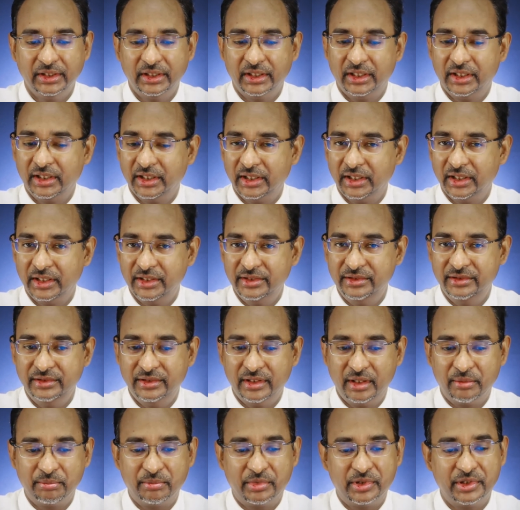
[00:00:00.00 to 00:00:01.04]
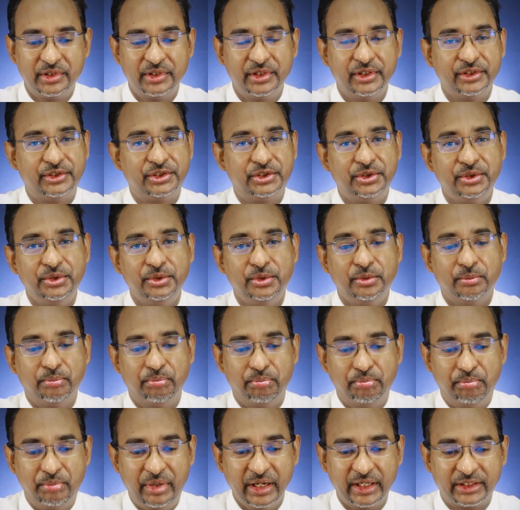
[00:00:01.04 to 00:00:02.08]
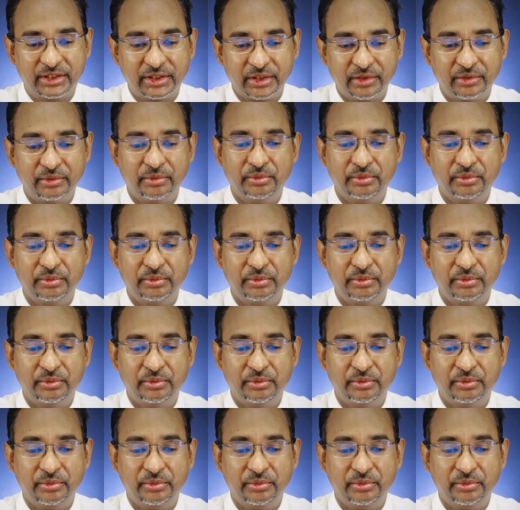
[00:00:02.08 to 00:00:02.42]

Number 2, better